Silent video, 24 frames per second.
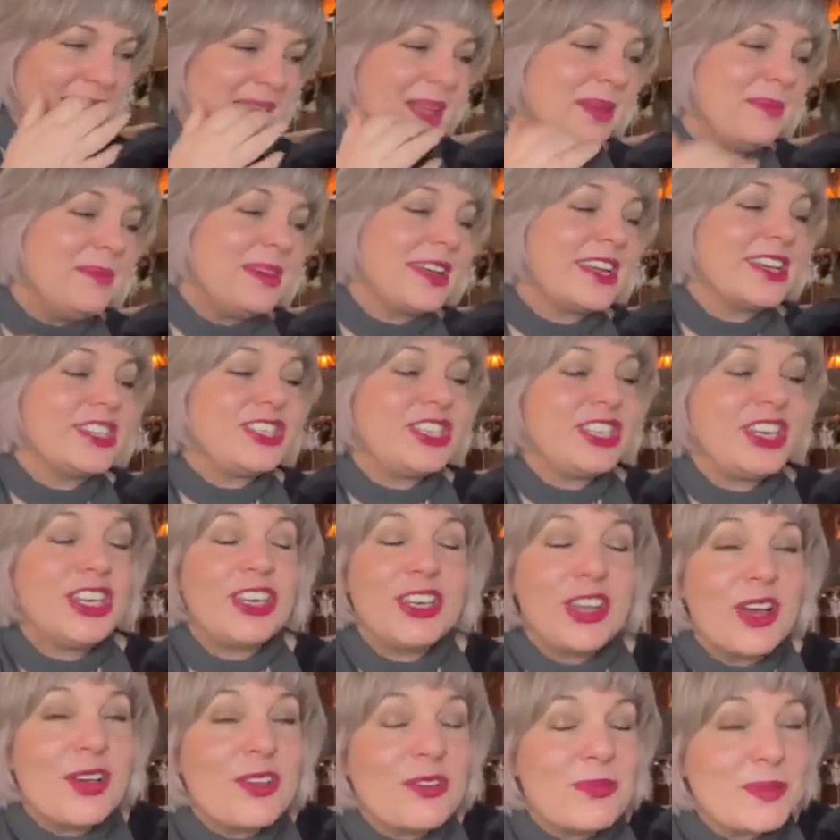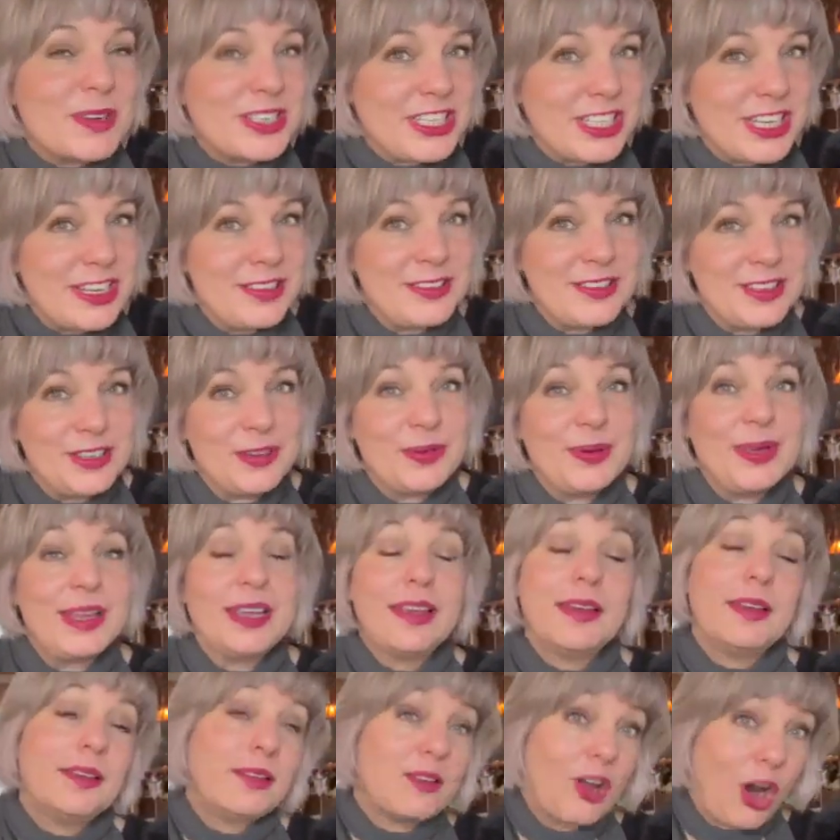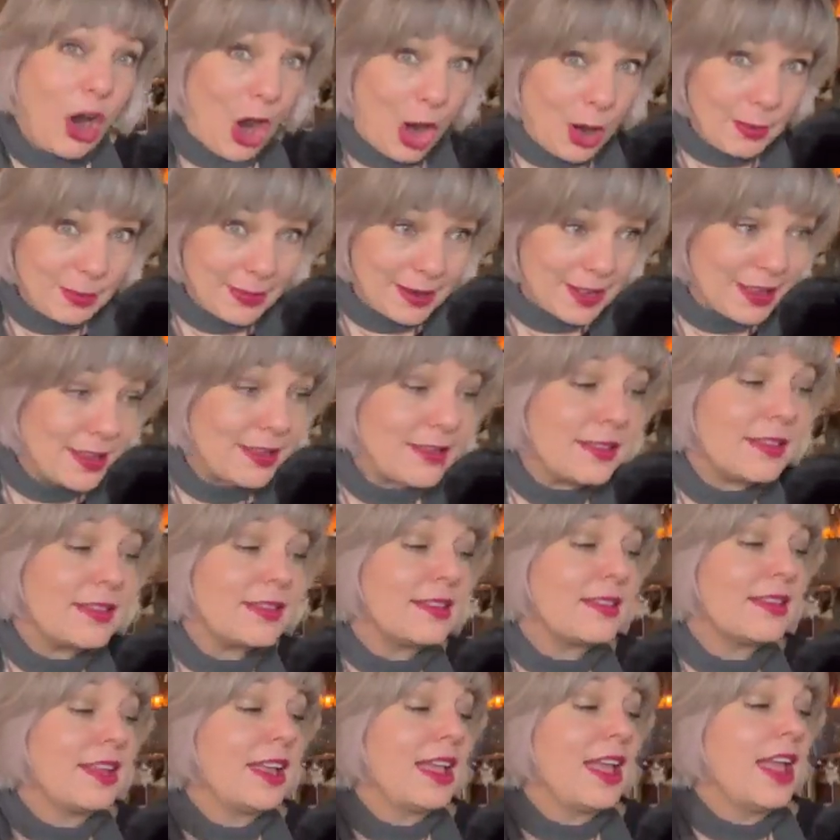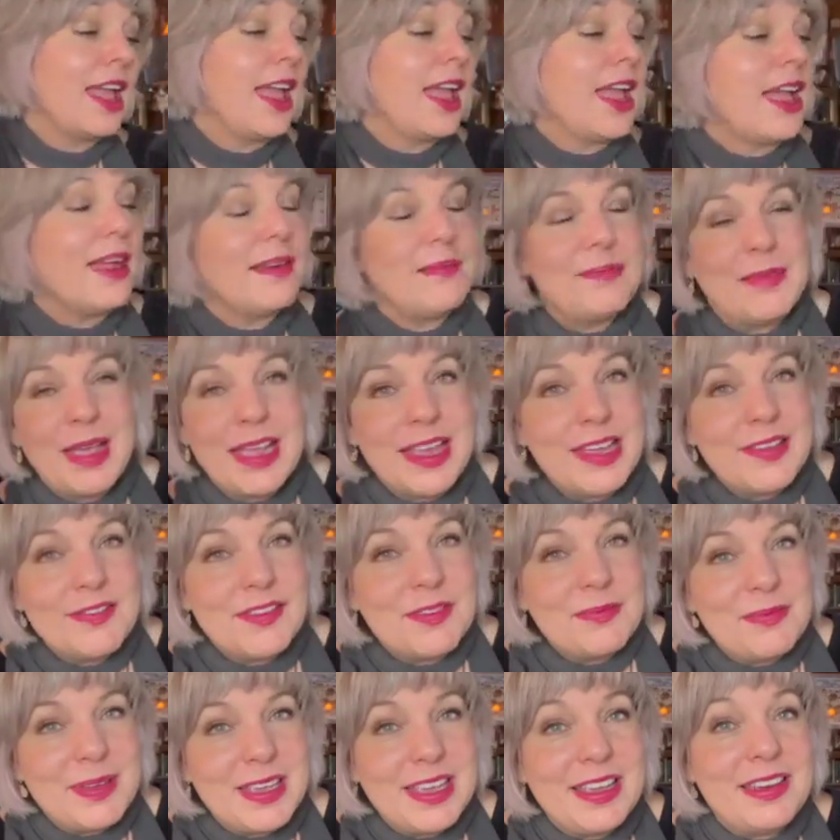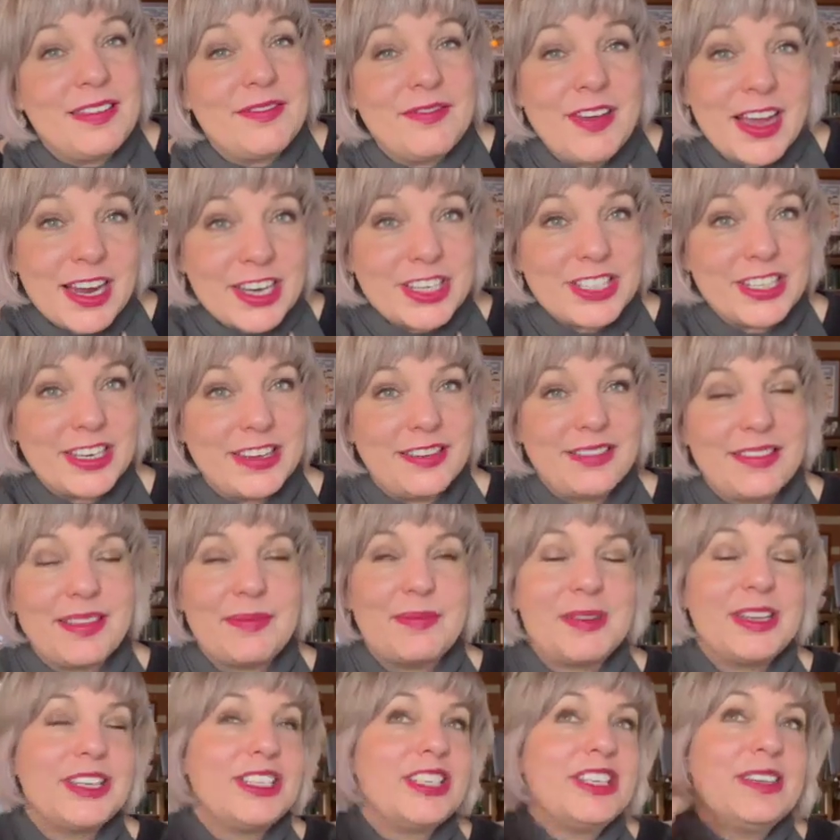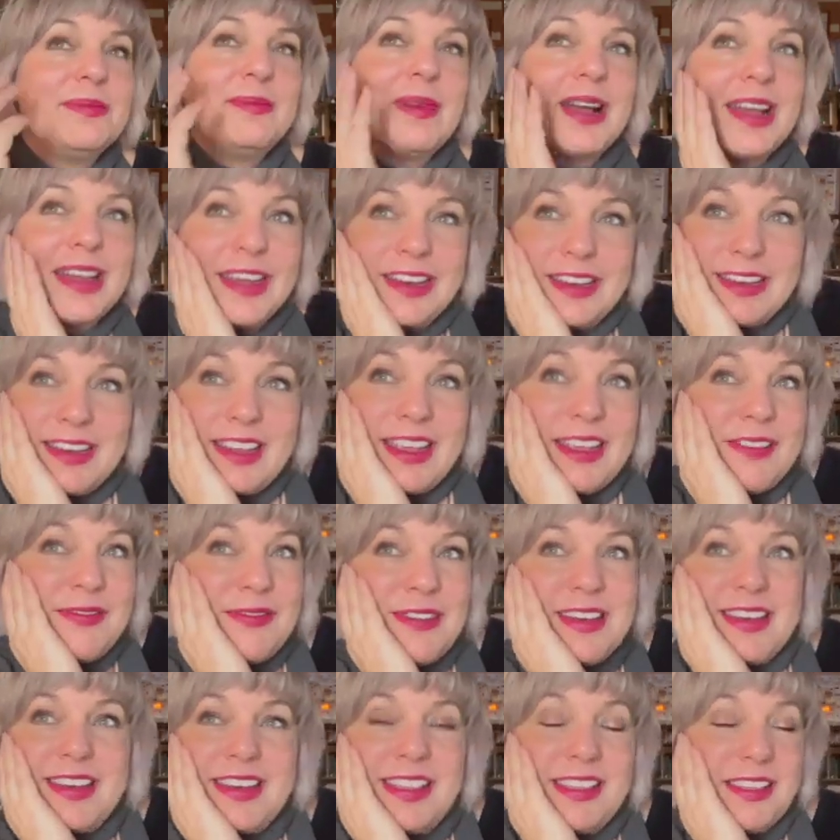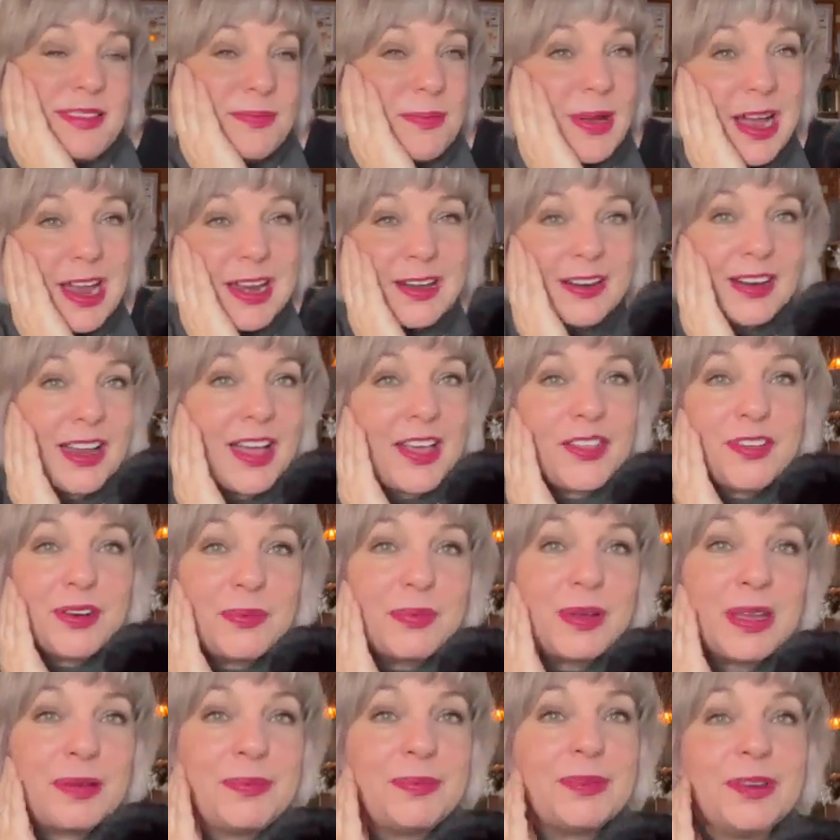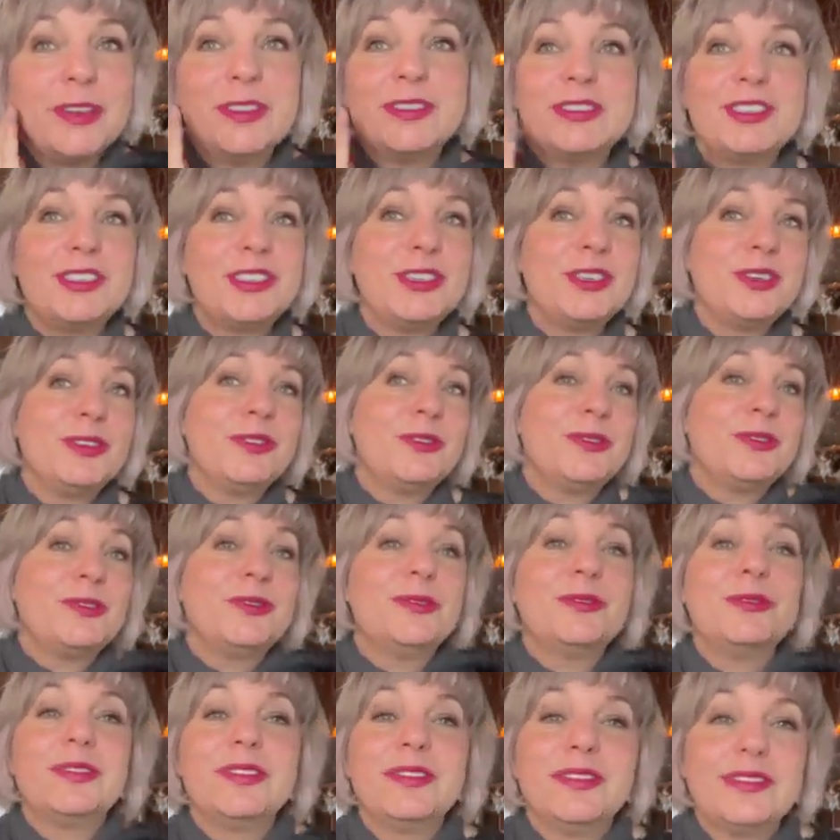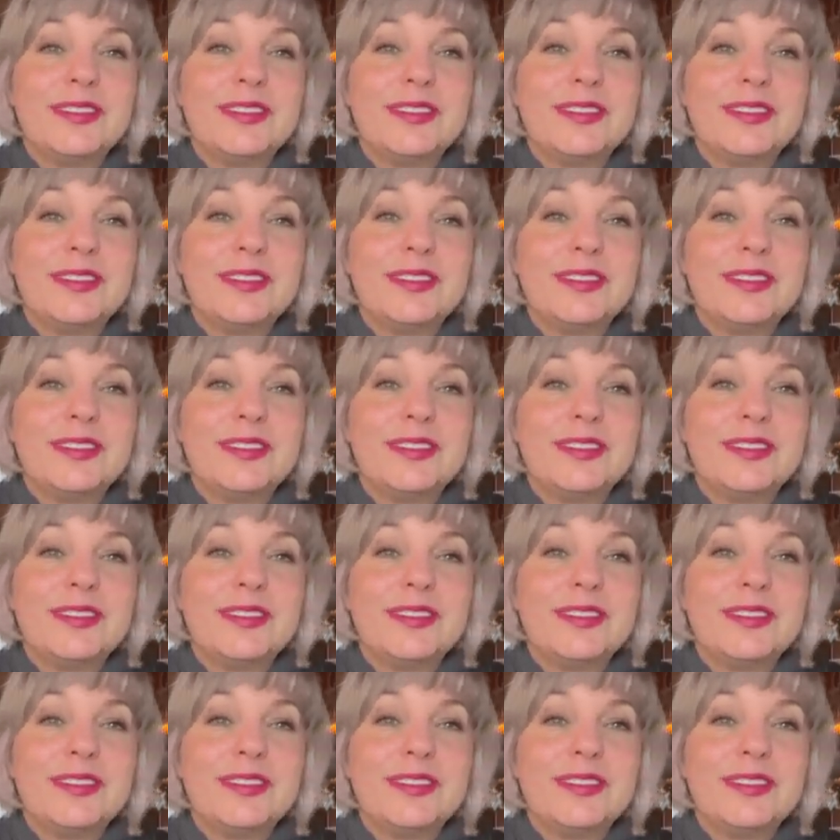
Because she knows what she's doing is harmless and may even be infectious. I mean, she might even inspire other people to